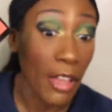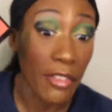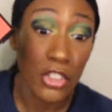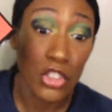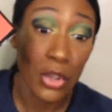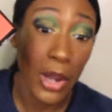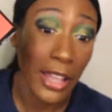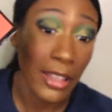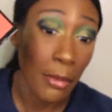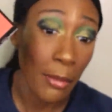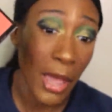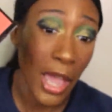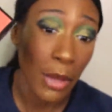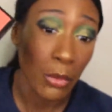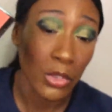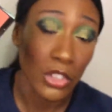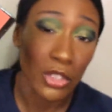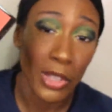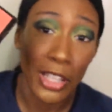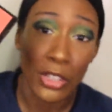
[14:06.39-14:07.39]
haven't tried the matte
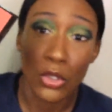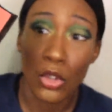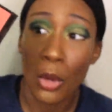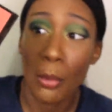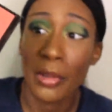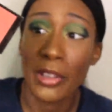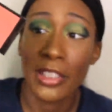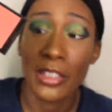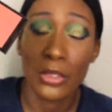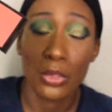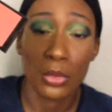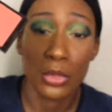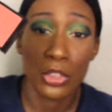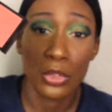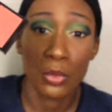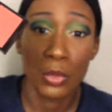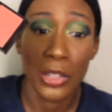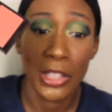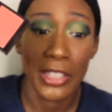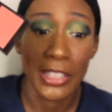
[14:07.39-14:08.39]
one so i don't know but this
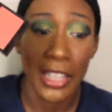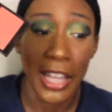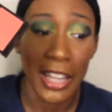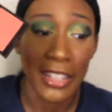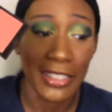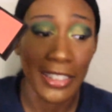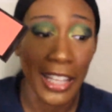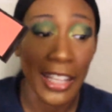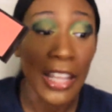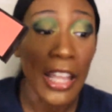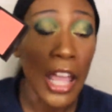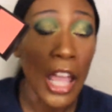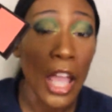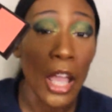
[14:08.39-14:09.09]
was really nice like